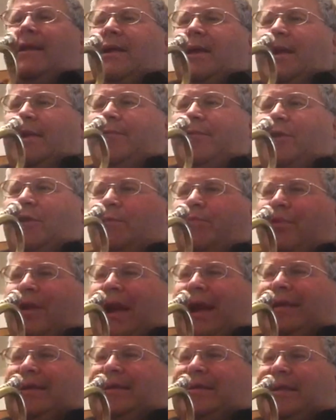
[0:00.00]
And when you're
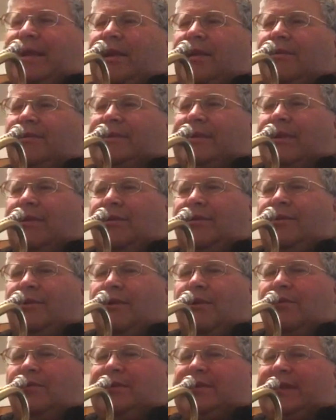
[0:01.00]
practicing those
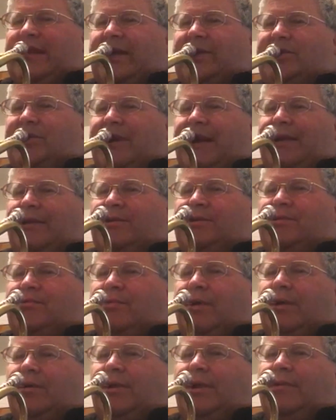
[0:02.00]
notes that you're
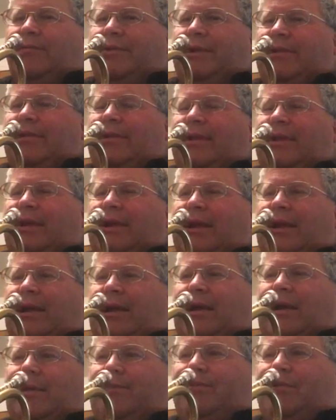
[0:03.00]
struggling with in the
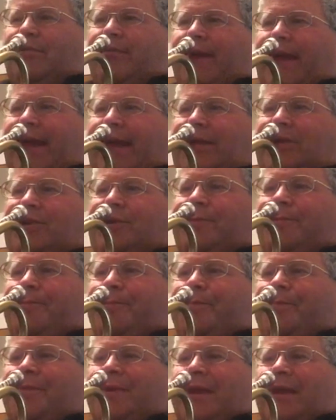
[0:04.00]
upper range,
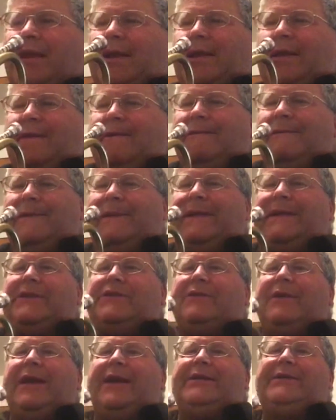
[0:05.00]
really
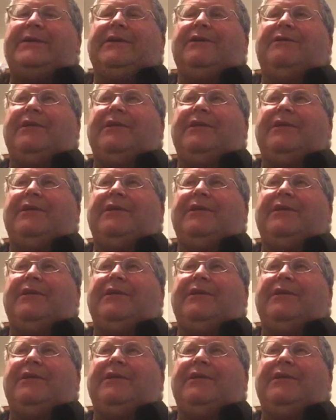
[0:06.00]
try to